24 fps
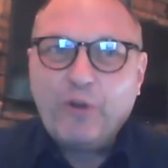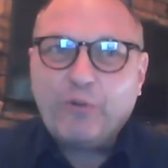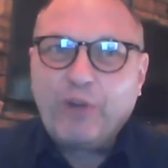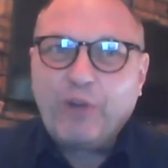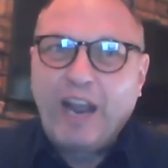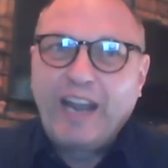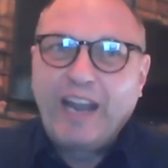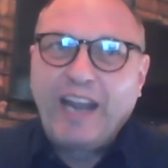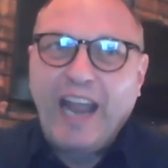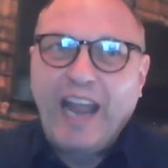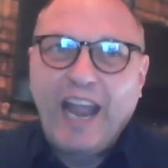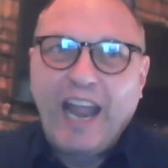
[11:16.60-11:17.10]

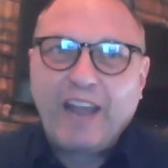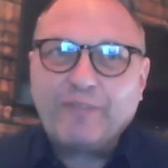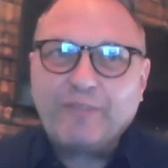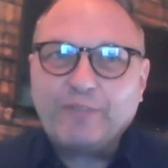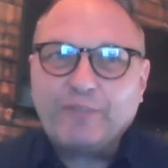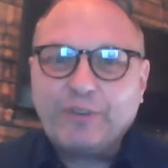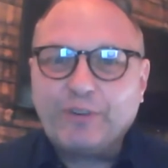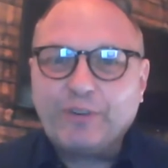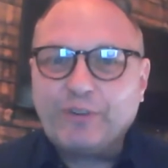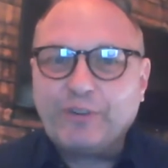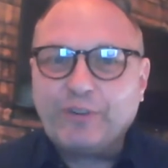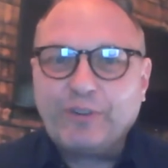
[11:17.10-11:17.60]
right
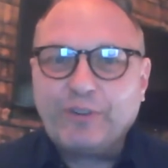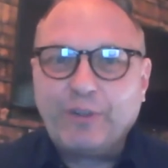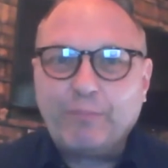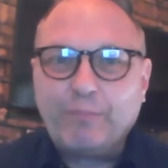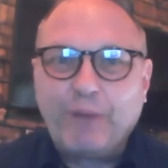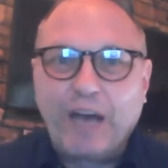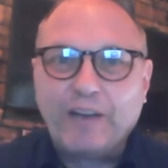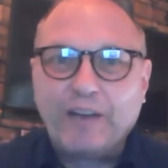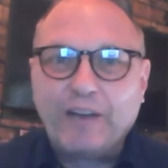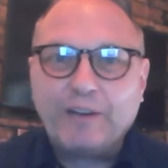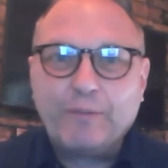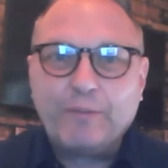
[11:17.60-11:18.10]
after the
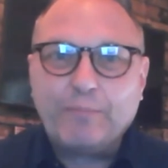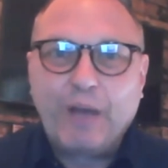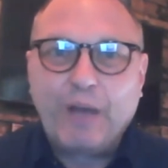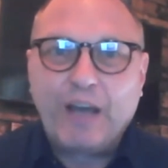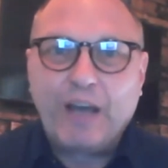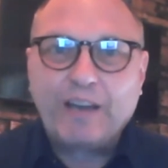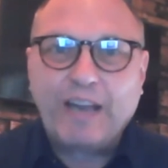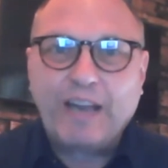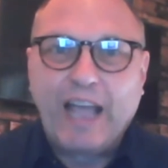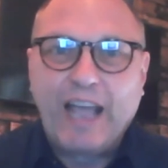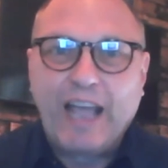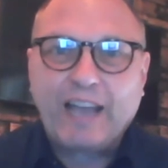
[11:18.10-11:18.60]

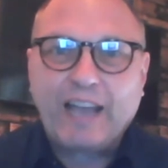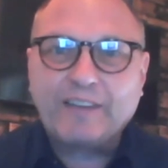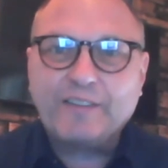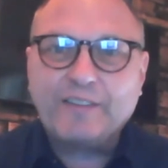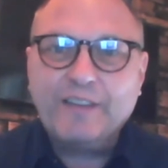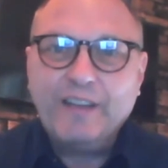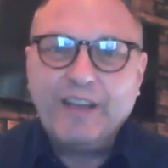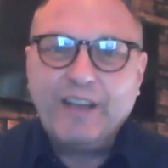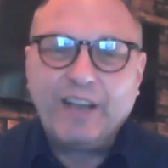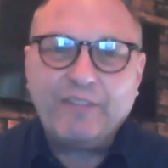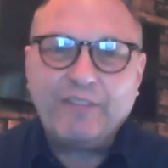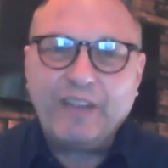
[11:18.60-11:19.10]
Bottled-in-Bond Act
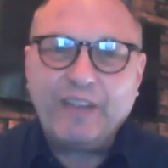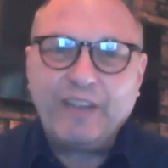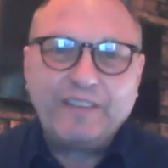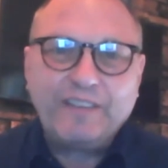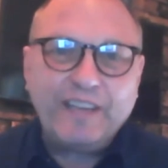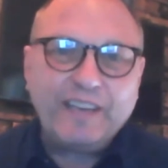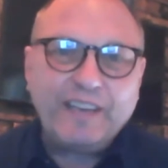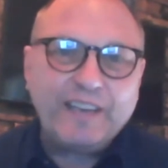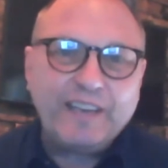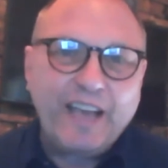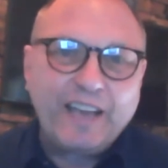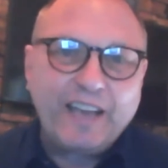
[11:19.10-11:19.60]
of
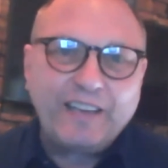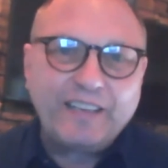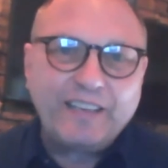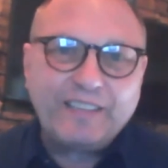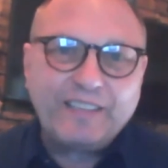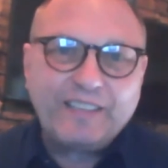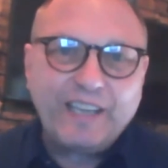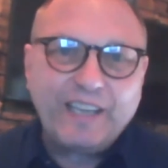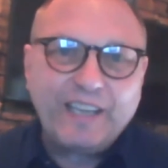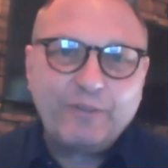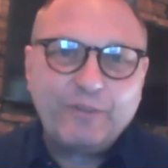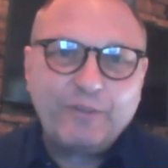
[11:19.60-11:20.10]

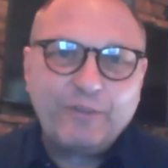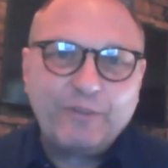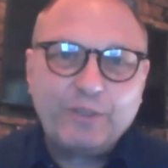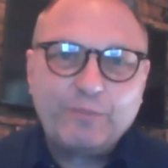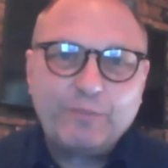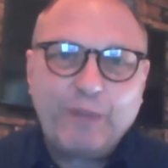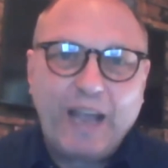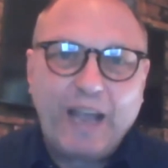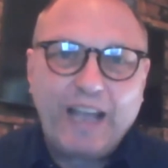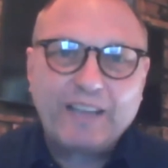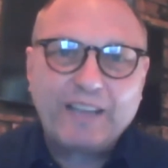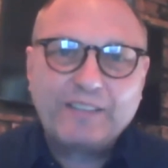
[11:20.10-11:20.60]
1897 was
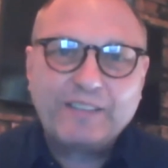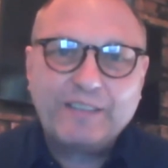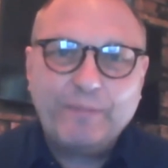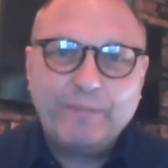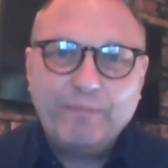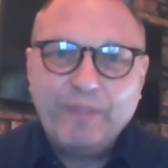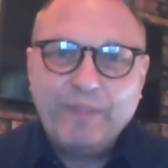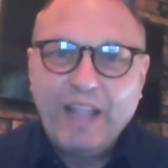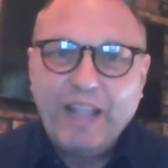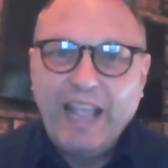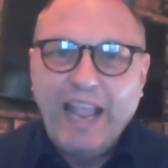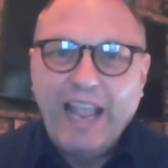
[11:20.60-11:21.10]
passed,
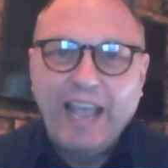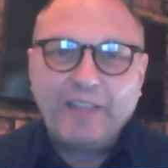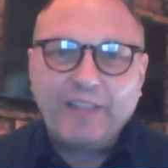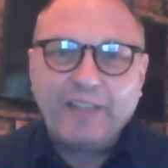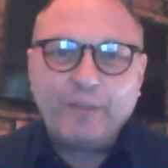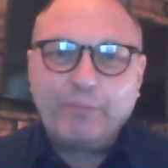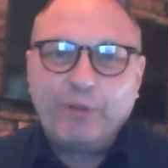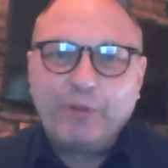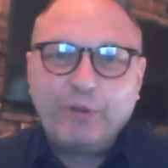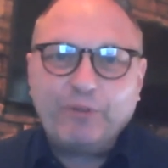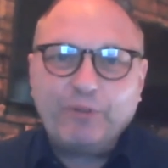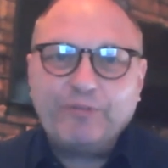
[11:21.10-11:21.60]
and
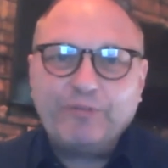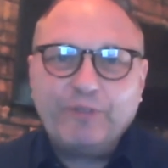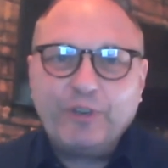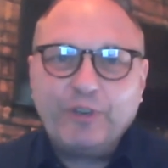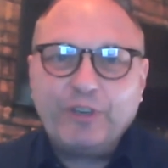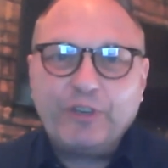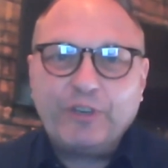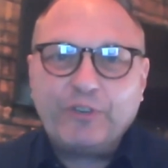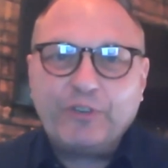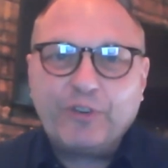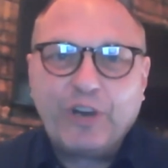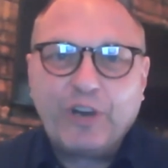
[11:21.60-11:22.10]
the Pure Food
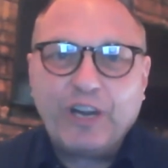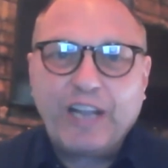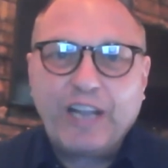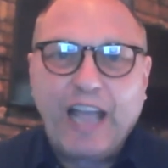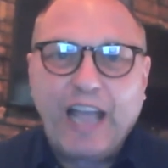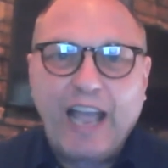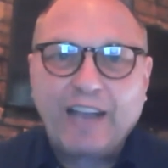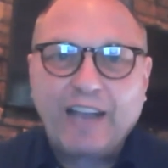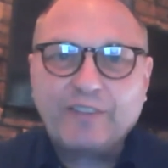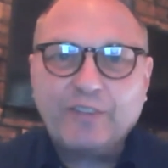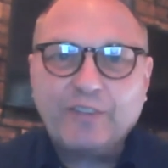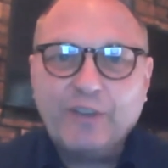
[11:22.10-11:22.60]
and Drug
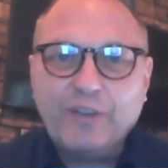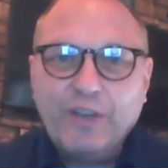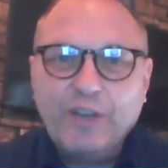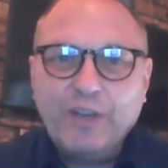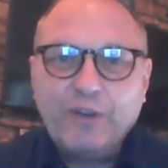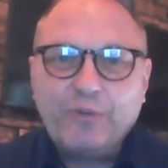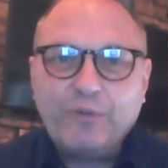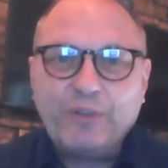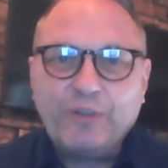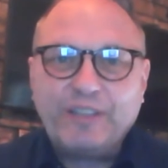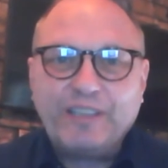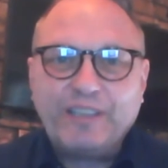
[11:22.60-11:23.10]
Act
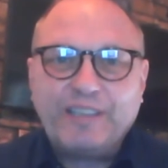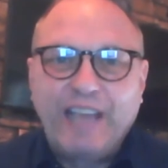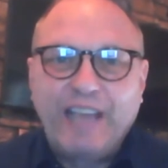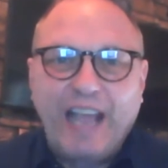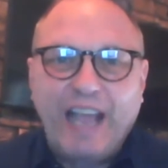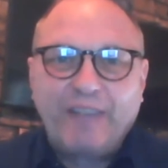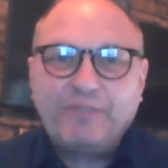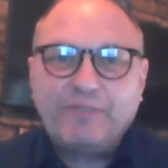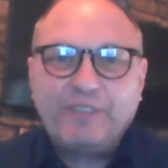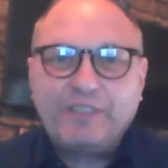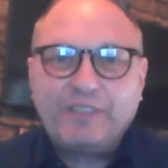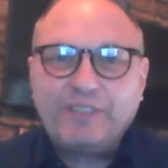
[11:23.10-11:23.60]
with the
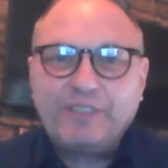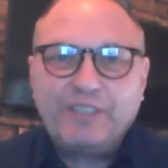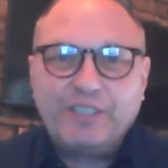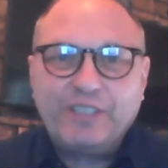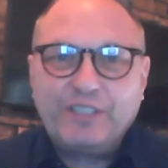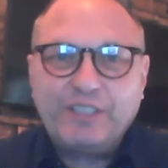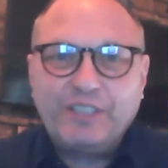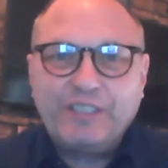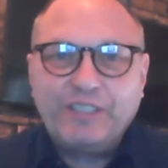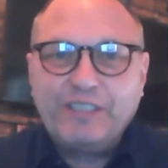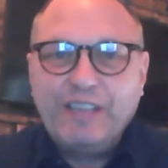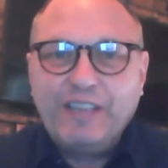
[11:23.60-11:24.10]
Taft
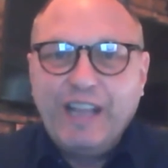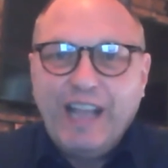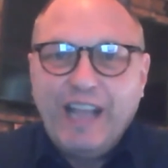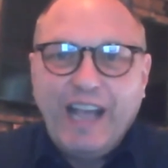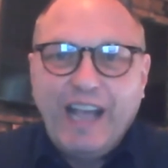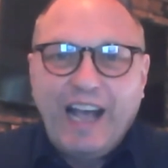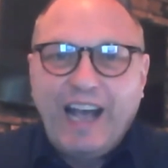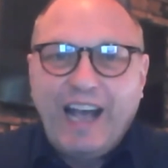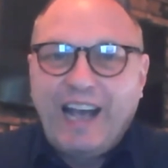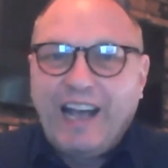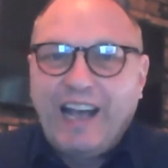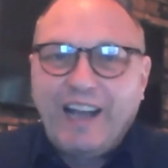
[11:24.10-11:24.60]
decision
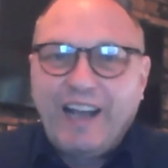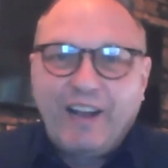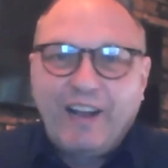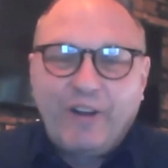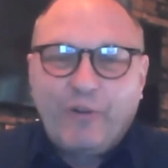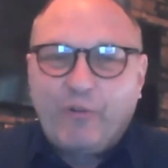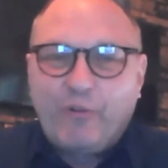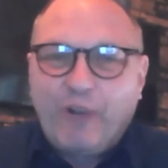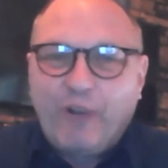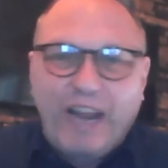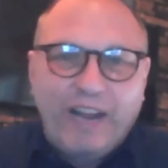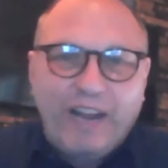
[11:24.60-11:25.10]

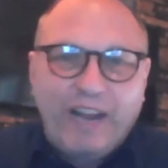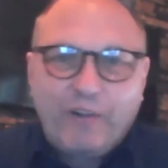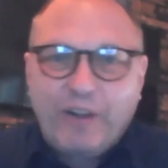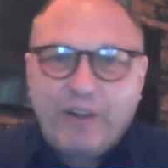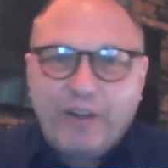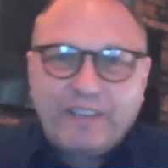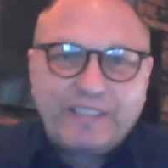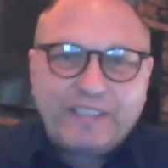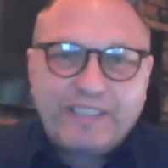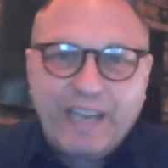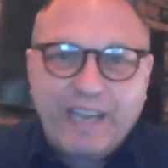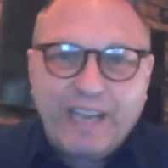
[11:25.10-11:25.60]
right around
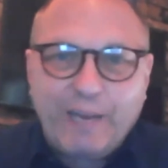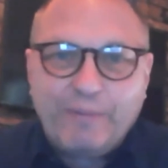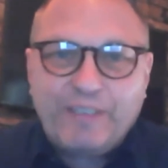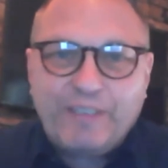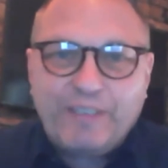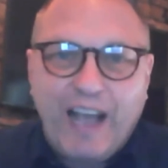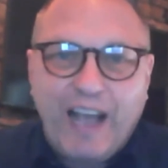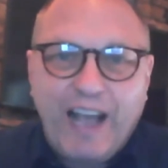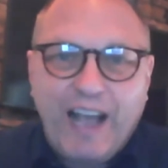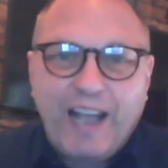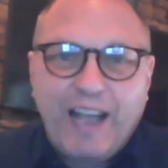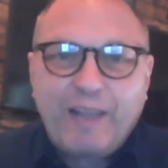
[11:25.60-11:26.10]
the same
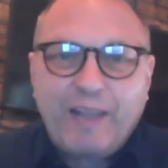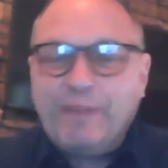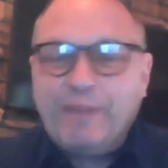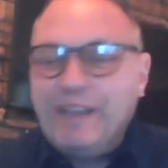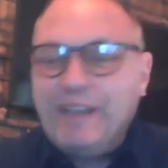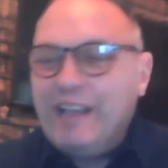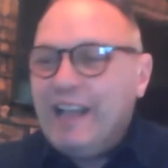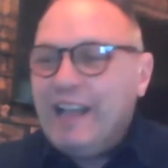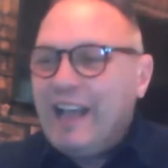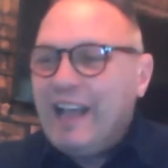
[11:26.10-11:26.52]
time.